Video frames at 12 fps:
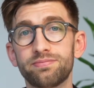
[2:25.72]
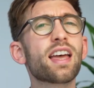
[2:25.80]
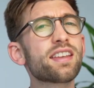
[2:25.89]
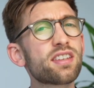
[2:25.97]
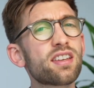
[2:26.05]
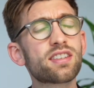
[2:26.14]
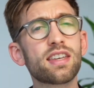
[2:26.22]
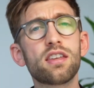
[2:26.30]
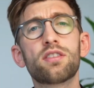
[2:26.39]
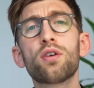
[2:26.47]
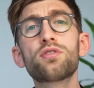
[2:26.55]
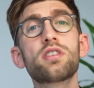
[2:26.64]
So as you can see,
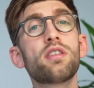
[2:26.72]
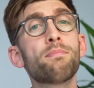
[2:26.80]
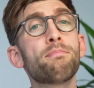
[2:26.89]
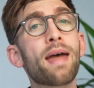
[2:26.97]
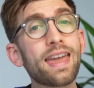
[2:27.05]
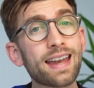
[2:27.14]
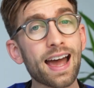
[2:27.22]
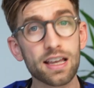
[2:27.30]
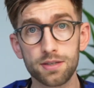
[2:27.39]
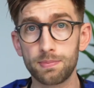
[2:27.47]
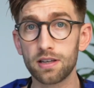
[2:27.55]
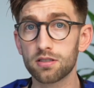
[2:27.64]
those are the main
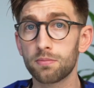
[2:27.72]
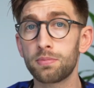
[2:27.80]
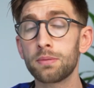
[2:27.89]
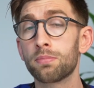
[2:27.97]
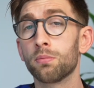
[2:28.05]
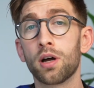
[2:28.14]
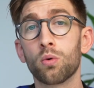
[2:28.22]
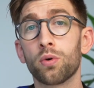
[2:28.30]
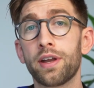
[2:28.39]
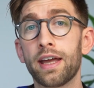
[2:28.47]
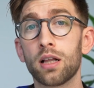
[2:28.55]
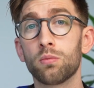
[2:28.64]
aspects that people might
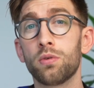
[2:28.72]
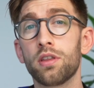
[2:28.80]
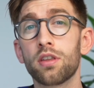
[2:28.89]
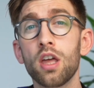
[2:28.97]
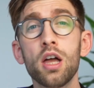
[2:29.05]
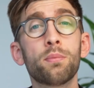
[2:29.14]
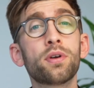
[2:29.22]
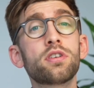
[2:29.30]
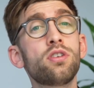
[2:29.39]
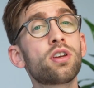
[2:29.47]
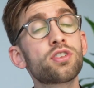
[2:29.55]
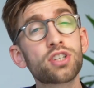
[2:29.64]
want help with, but
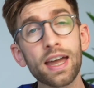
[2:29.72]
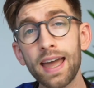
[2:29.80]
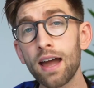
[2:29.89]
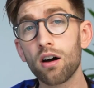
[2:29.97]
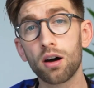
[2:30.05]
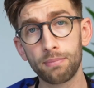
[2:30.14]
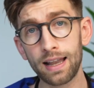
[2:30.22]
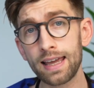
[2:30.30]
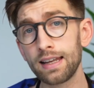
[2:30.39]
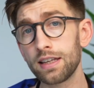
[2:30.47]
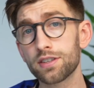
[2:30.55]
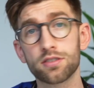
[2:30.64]
you can check out our
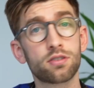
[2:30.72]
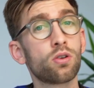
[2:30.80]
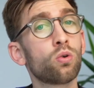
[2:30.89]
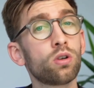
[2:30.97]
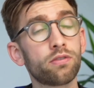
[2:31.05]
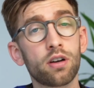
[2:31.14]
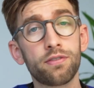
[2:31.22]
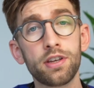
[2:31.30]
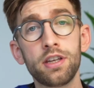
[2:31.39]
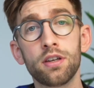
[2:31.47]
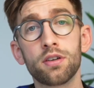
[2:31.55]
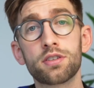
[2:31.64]
playlists and all of our
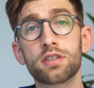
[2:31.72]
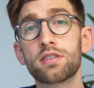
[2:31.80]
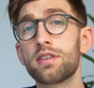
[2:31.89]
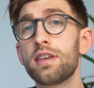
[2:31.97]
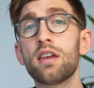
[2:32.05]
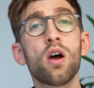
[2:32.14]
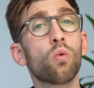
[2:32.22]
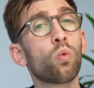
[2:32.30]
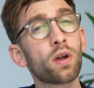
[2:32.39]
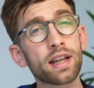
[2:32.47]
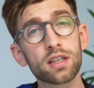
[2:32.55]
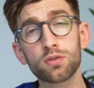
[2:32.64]
videos to see
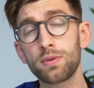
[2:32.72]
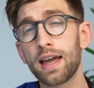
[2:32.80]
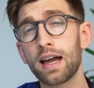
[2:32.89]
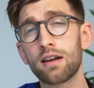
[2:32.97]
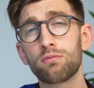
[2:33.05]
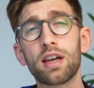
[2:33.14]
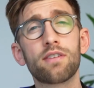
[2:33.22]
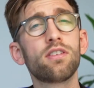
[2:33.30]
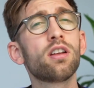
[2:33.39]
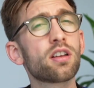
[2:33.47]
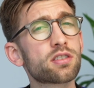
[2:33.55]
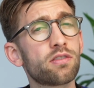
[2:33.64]
what else we have. We have
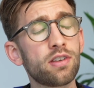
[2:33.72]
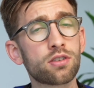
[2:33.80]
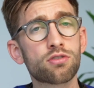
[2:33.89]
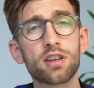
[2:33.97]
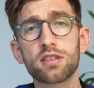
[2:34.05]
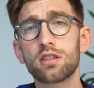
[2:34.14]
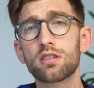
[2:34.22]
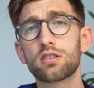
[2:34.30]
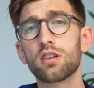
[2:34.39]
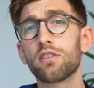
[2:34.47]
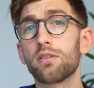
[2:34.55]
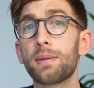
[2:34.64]
lots of interesting
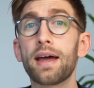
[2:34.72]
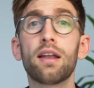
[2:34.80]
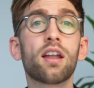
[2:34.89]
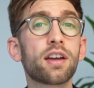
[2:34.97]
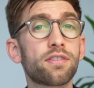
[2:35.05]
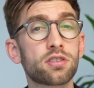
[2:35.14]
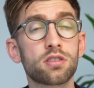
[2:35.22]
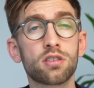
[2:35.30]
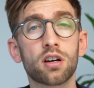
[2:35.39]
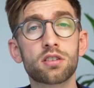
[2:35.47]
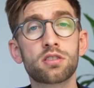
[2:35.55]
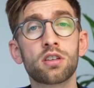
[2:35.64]
stuff about life as a
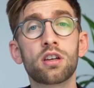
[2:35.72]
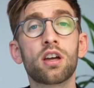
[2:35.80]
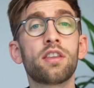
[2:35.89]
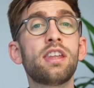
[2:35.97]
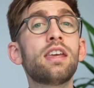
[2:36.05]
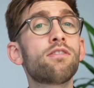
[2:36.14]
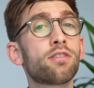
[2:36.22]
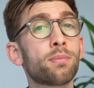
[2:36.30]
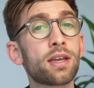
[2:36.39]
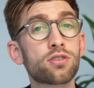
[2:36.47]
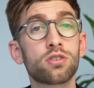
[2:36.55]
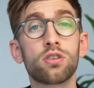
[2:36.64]
doctor and the
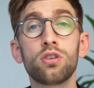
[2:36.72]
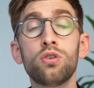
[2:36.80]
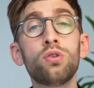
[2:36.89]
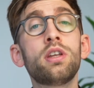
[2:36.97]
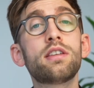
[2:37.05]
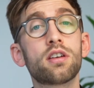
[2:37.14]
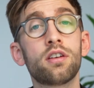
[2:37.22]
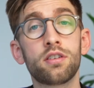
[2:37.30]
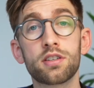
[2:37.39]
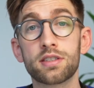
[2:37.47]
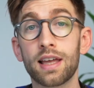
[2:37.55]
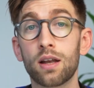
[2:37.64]
information that you need to
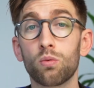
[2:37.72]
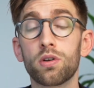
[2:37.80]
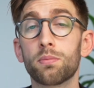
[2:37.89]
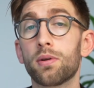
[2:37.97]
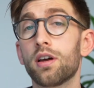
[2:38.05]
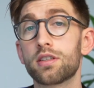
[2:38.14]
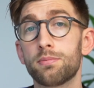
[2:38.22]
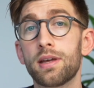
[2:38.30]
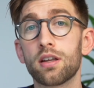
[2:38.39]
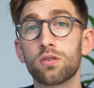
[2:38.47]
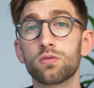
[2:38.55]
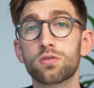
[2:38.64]
understand when applying to
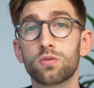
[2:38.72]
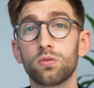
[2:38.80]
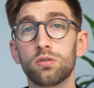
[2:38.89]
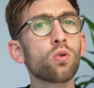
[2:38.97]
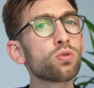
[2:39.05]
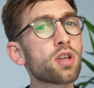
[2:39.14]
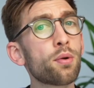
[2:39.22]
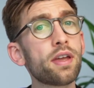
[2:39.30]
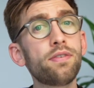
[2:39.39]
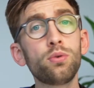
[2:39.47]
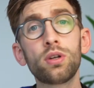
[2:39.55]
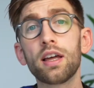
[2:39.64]
medical school. Also,
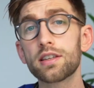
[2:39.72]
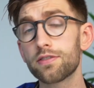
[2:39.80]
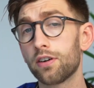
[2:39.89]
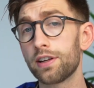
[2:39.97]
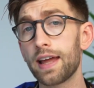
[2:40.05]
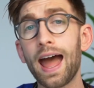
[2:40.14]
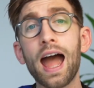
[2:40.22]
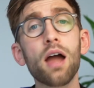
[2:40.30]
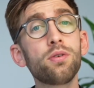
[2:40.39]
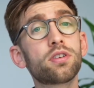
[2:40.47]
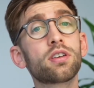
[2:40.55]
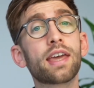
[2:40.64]
if you'd like to find out how
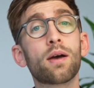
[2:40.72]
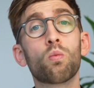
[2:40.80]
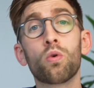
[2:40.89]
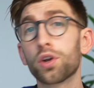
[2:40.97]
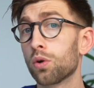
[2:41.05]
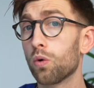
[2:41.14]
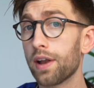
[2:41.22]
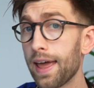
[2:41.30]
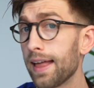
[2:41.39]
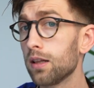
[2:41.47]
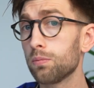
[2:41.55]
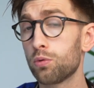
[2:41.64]
you can get one-on-one -on -one
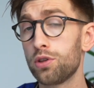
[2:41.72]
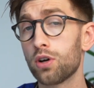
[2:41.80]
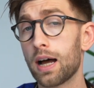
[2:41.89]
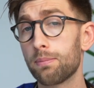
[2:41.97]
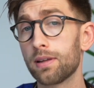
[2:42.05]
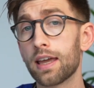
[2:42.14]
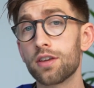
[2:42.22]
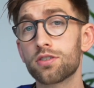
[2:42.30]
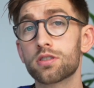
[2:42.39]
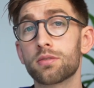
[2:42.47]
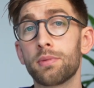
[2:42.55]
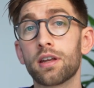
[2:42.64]
help with your application
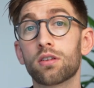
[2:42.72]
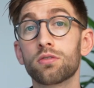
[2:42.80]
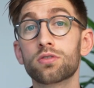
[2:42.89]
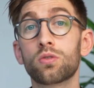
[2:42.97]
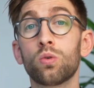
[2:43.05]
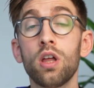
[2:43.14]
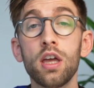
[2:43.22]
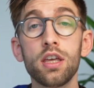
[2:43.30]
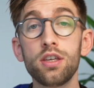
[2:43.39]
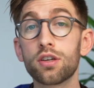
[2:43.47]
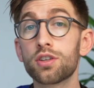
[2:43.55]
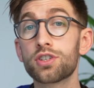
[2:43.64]
to medical school,
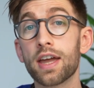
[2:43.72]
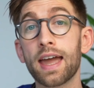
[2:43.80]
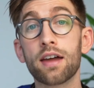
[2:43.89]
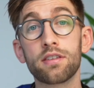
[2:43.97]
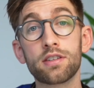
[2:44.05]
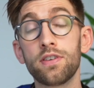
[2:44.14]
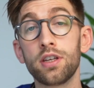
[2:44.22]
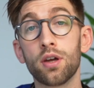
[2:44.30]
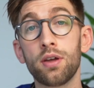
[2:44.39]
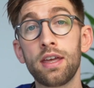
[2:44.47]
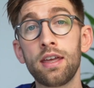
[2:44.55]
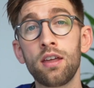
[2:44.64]
you can check out this video
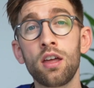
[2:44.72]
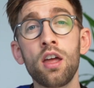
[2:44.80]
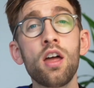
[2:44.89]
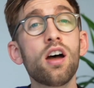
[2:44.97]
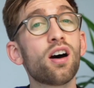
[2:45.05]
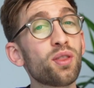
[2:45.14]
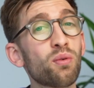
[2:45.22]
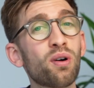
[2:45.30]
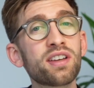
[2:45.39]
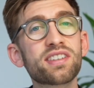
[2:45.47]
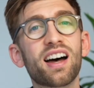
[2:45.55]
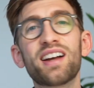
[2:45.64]
here.
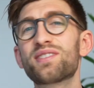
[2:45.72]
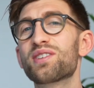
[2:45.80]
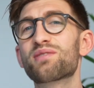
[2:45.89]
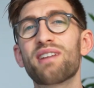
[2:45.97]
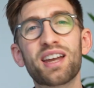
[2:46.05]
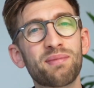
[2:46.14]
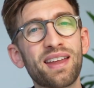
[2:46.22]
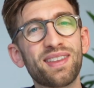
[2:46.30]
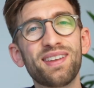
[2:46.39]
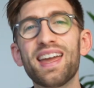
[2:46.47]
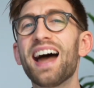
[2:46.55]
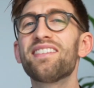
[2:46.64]
Otherwise, I'd just recommend that
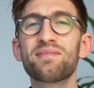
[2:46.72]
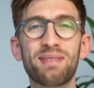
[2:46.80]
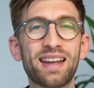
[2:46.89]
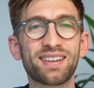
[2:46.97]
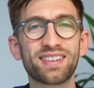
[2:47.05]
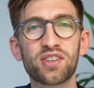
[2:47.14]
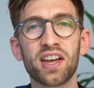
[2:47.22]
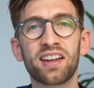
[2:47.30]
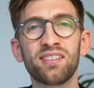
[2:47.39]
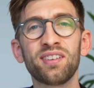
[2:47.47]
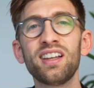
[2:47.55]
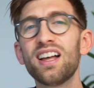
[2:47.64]
you have a play on the
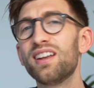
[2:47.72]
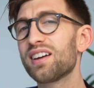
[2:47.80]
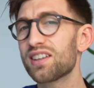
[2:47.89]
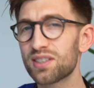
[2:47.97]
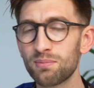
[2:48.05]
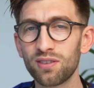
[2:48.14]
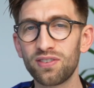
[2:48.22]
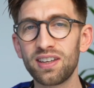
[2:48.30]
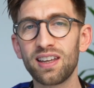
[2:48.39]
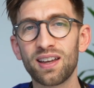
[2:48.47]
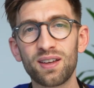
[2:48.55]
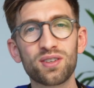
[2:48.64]
channel, look look at some of the
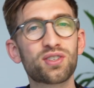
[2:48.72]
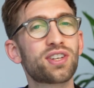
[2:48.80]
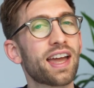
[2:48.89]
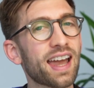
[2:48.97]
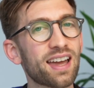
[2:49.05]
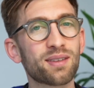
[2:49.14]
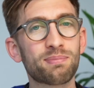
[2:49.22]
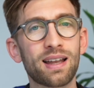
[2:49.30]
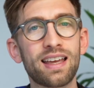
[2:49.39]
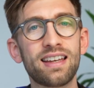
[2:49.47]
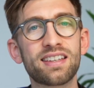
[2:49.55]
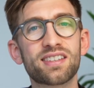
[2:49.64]
videos, check out the
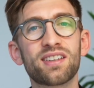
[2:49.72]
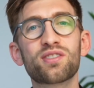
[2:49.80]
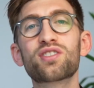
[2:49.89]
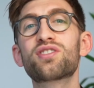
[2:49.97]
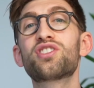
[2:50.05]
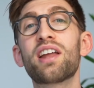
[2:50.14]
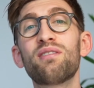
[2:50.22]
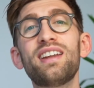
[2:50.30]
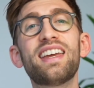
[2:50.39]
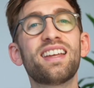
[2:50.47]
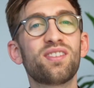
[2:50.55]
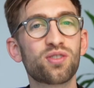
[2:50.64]
playlist, and just
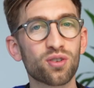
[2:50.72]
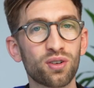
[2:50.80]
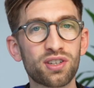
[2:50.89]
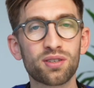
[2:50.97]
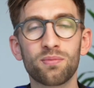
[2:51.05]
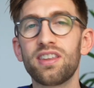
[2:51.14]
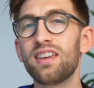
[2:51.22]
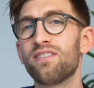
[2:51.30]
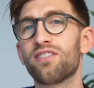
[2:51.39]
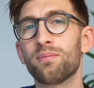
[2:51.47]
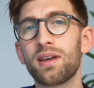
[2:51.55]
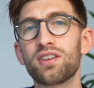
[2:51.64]
generally enjoy some of the
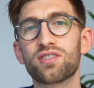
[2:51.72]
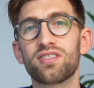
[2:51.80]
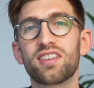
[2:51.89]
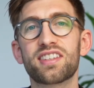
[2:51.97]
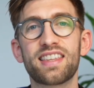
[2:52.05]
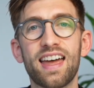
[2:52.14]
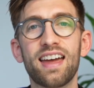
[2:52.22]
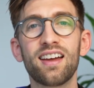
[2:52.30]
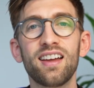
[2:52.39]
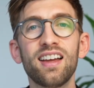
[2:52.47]
information that's there.